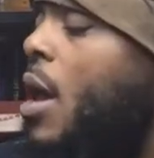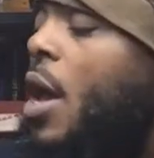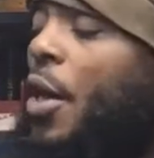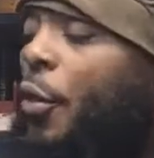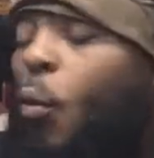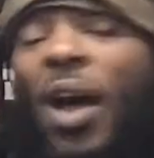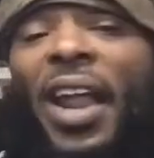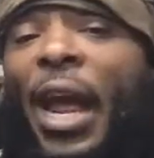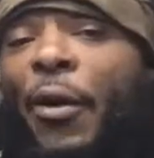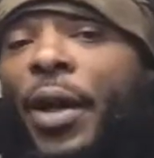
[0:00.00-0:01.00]
The one
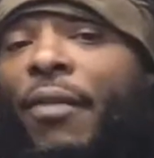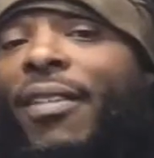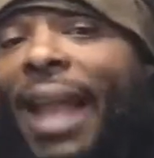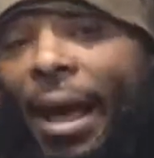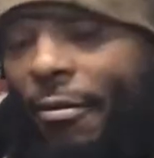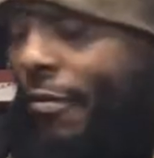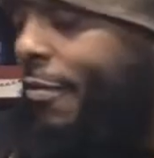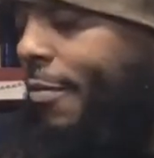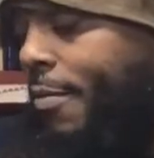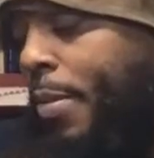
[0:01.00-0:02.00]
area of
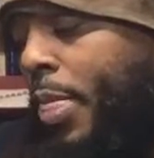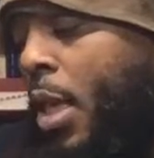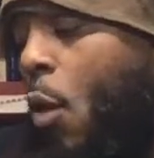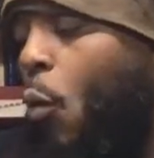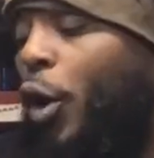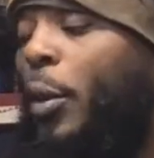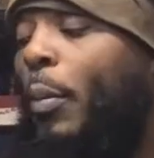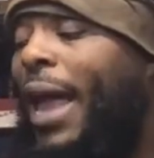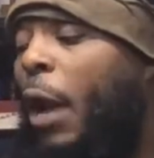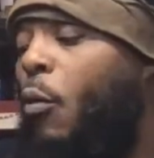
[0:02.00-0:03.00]
life where the
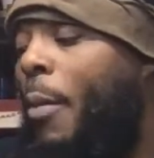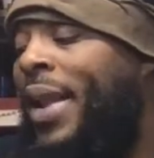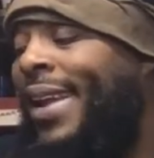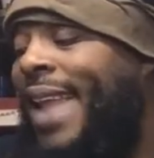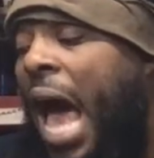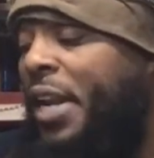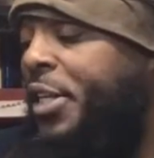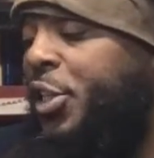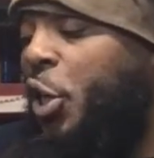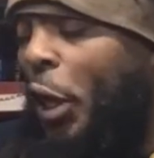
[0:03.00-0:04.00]
Black woman
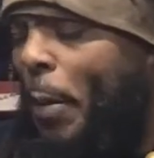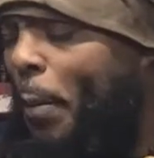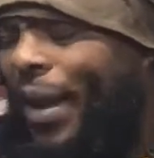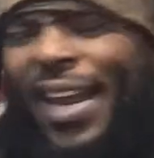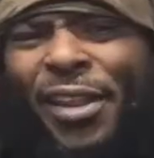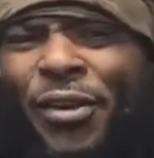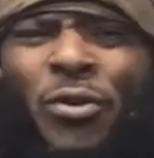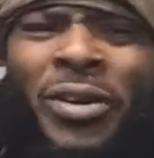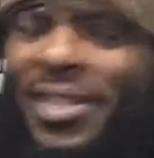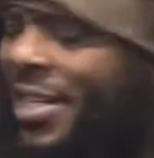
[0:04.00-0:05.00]
acknowledges her complete
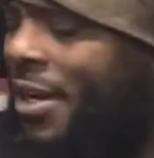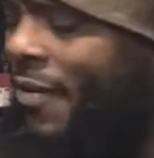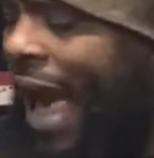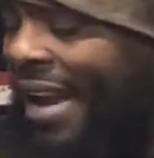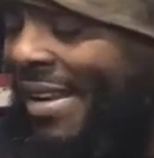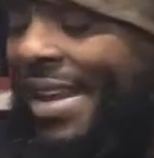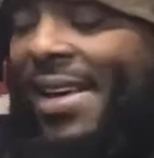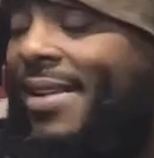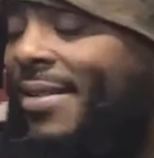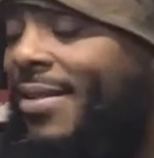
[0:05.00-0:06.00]
unity of
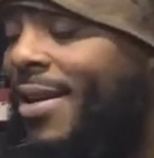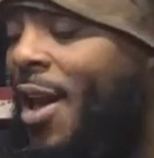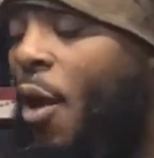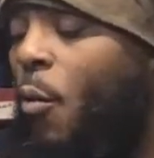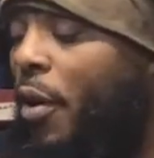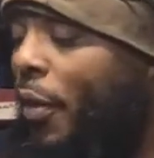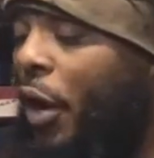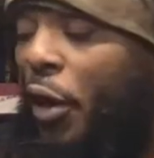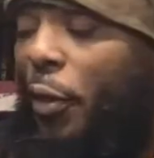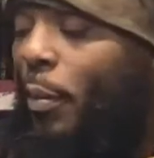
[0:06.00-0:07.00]
idea with
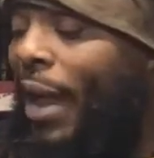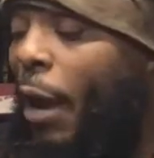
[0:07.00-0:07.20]
other Black